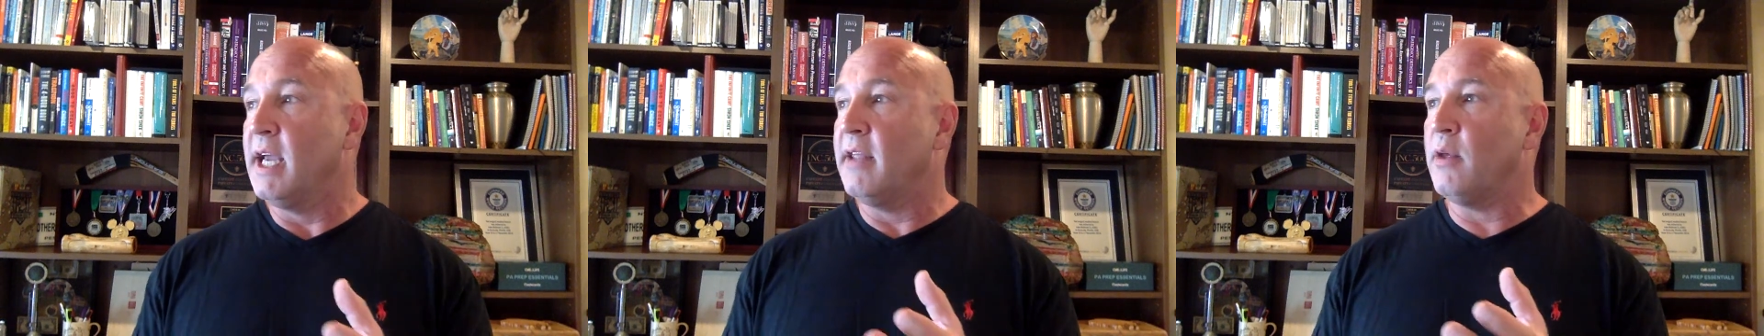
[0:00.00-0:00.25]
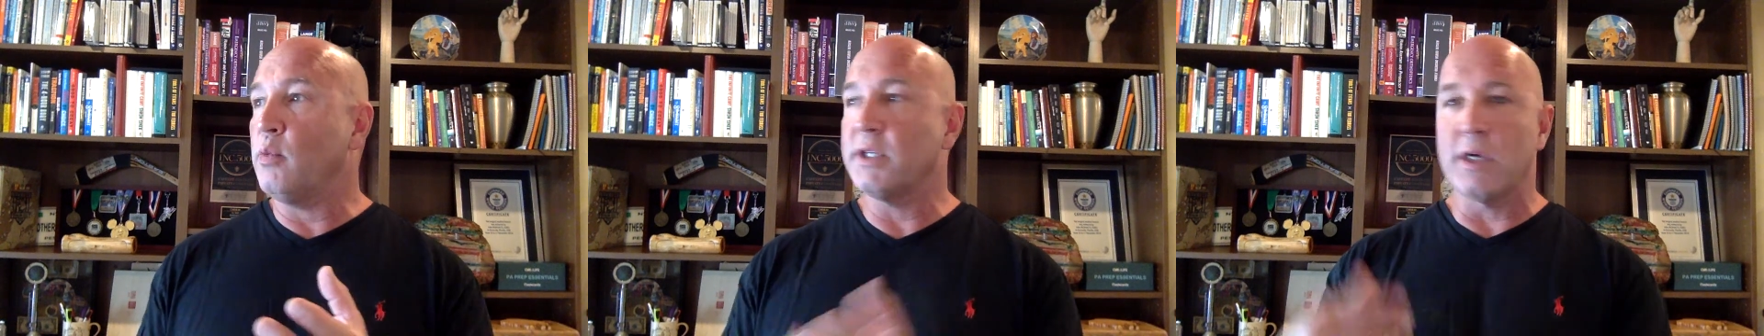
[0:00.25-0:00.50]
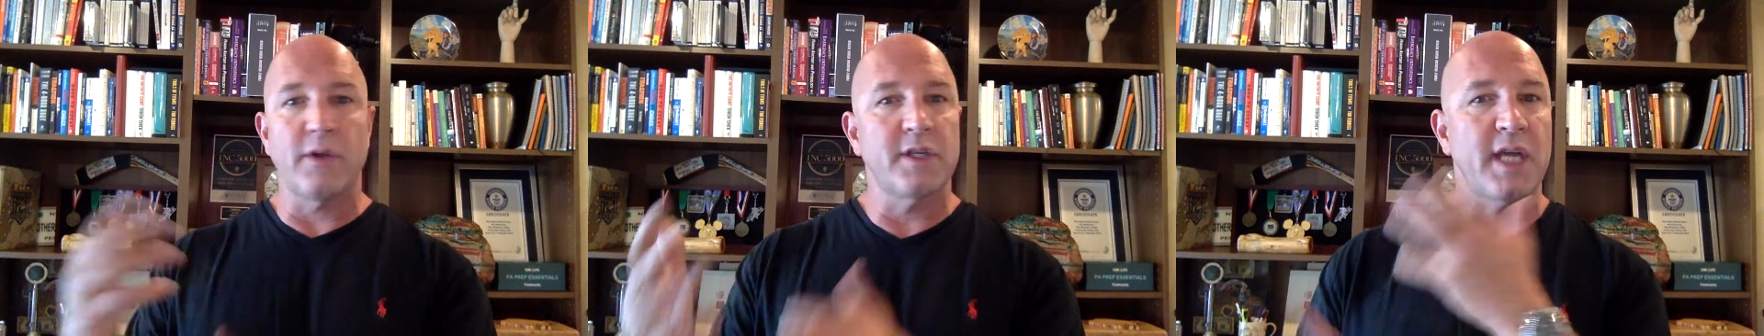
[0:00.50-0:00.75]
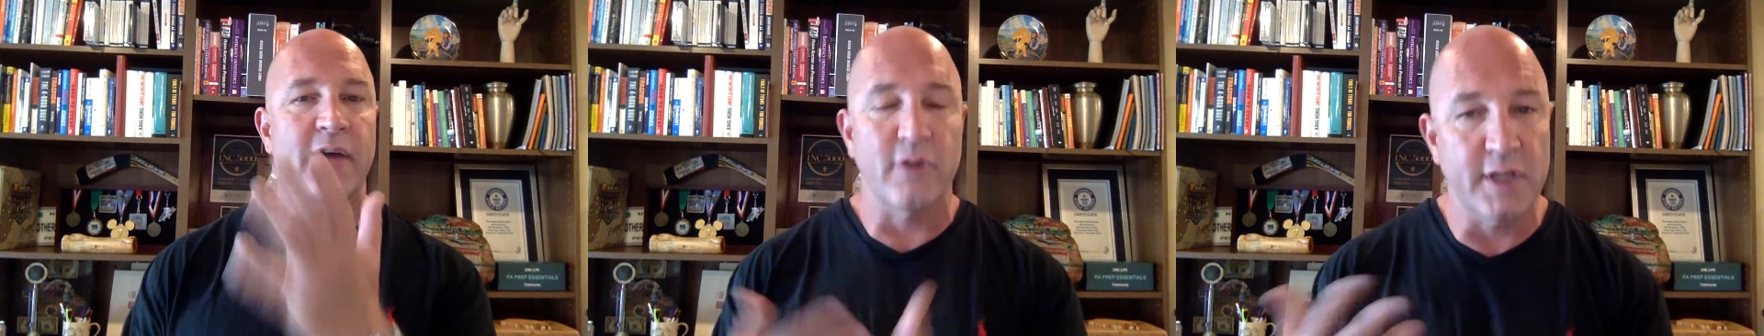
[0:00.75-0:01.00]
And then we started
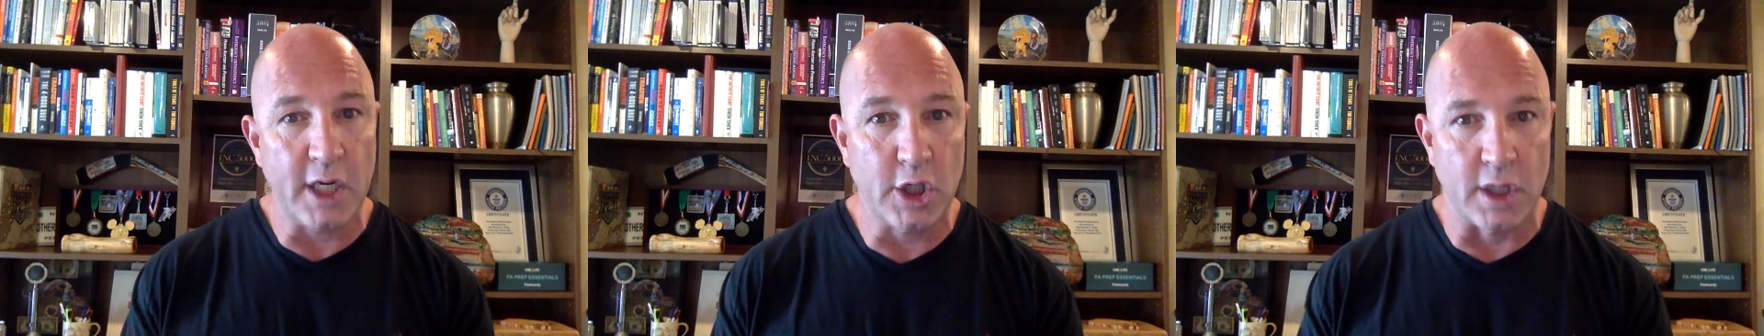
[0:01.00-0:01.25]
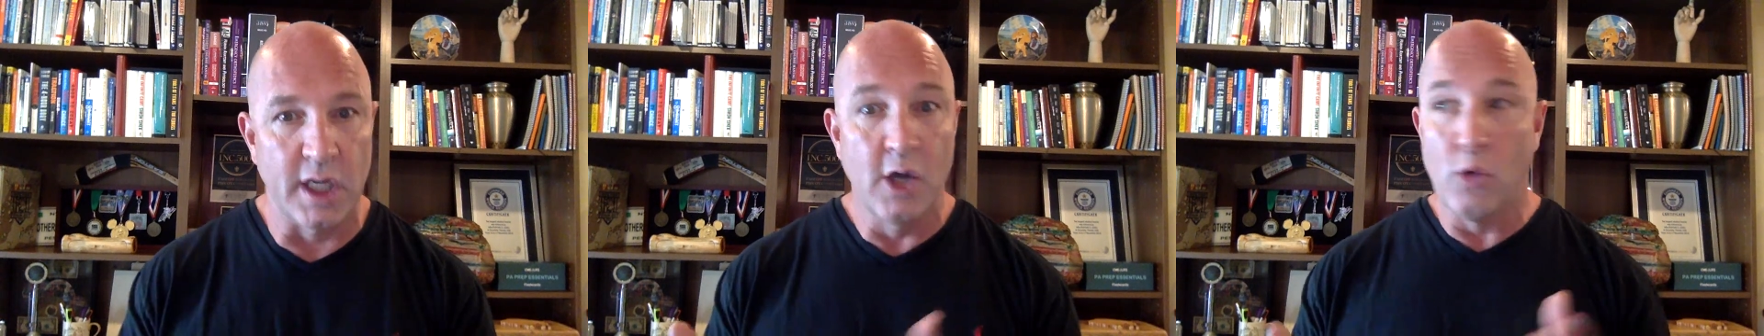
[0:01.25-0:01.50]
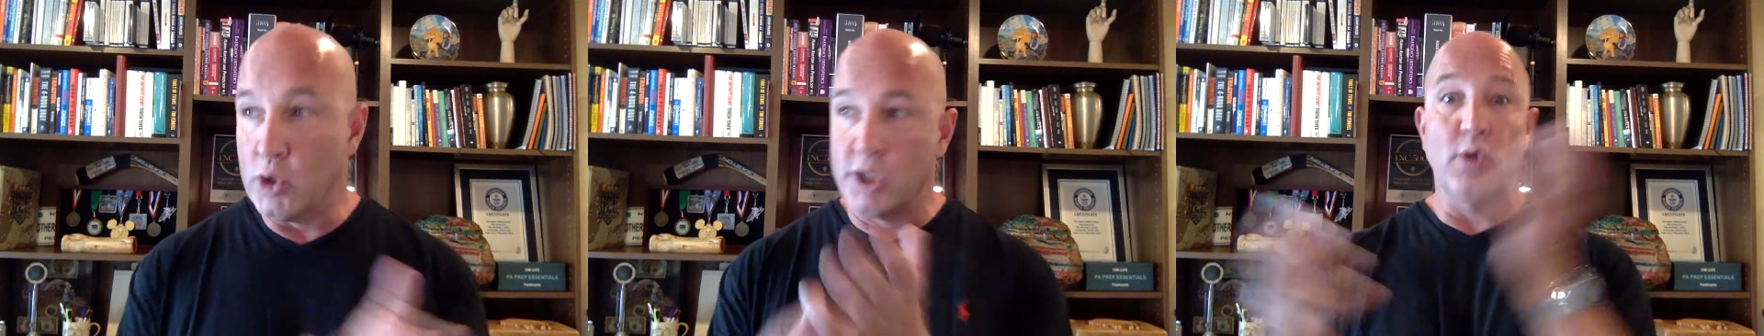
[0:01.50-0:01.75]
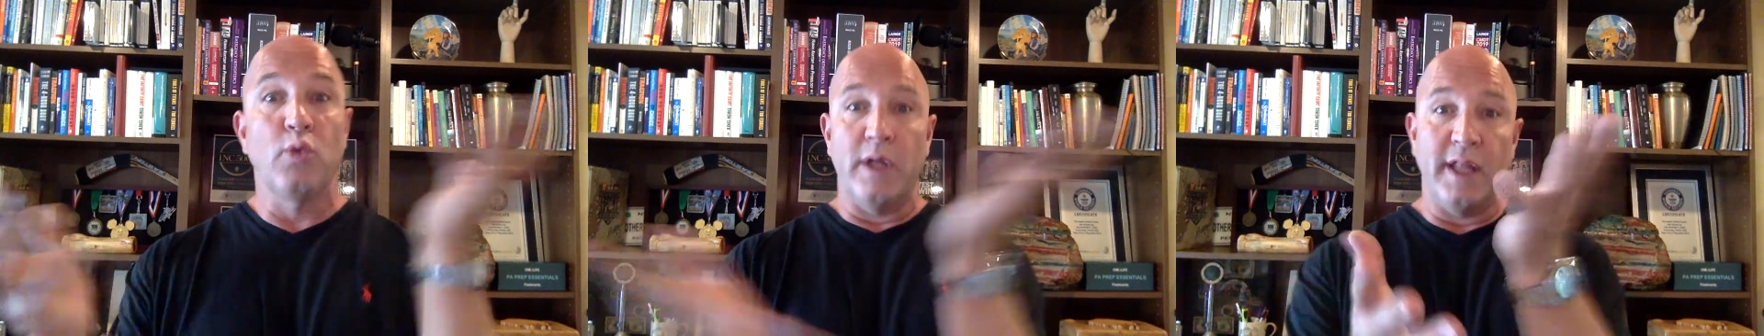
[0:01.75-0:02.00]
this conversation where
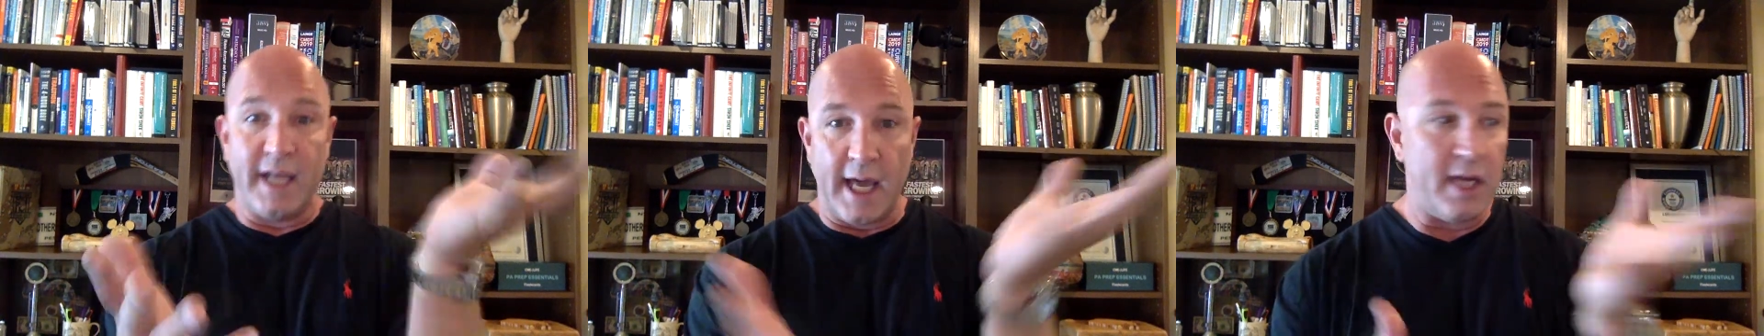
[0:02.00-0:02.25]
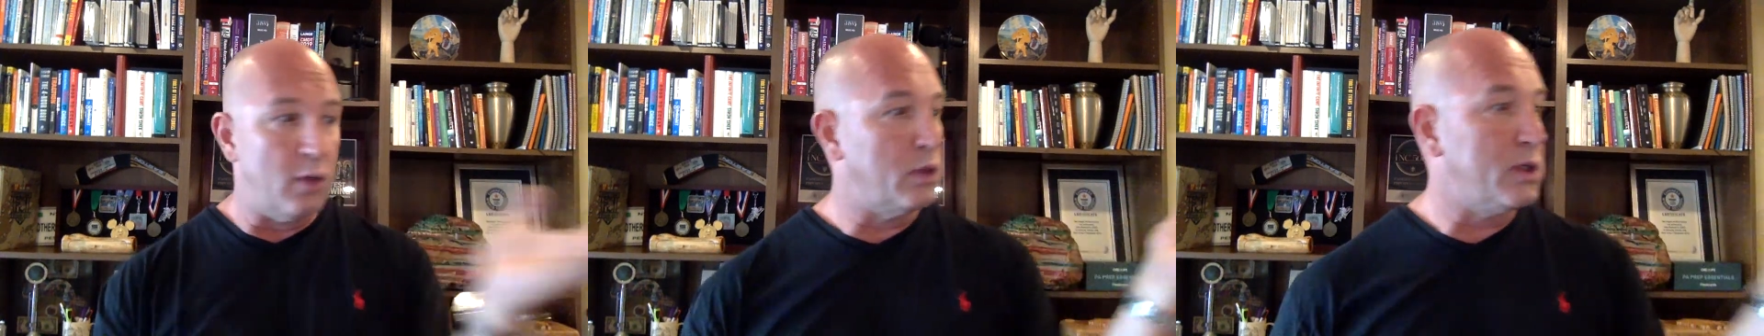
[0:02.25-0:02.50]
she really got into it.